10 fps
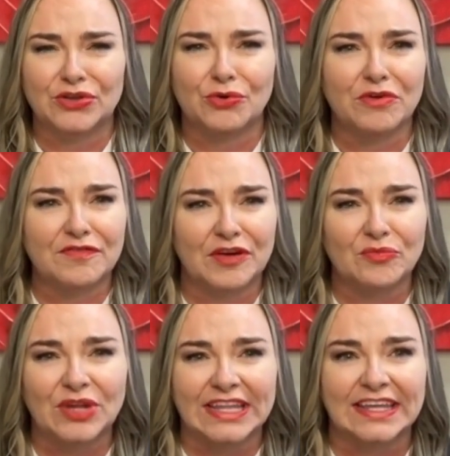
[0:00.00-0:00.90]
You go
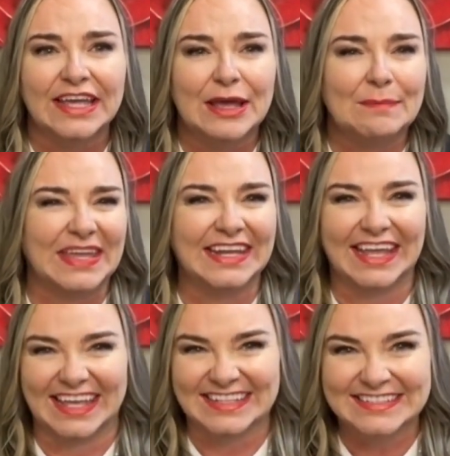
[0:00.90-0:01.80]
from really being
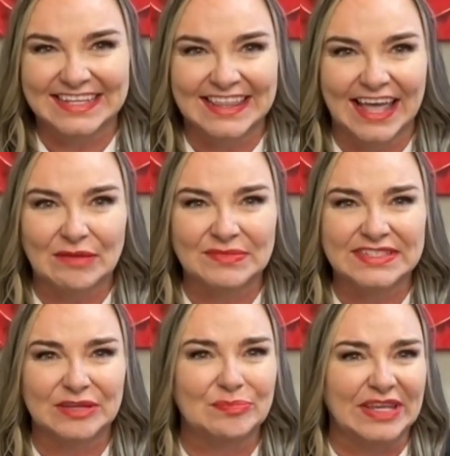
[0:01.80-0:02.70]
into them
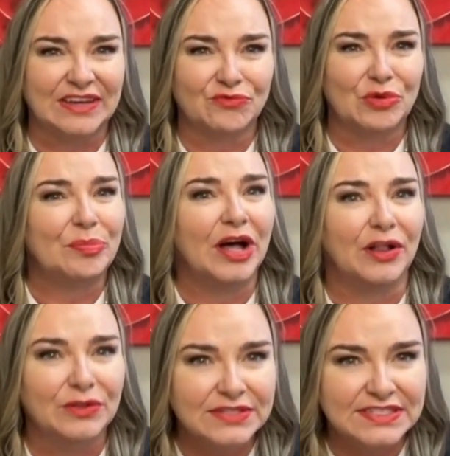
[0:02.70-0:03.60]
to being
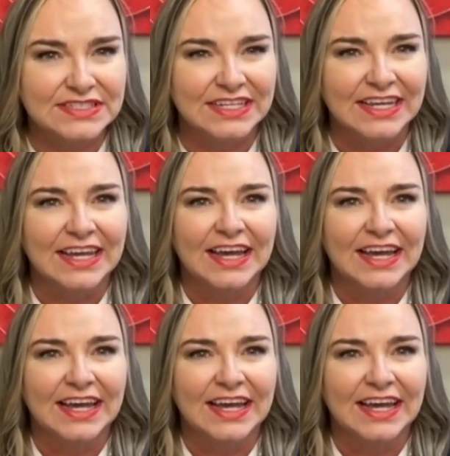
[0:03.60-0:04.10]
repulsed.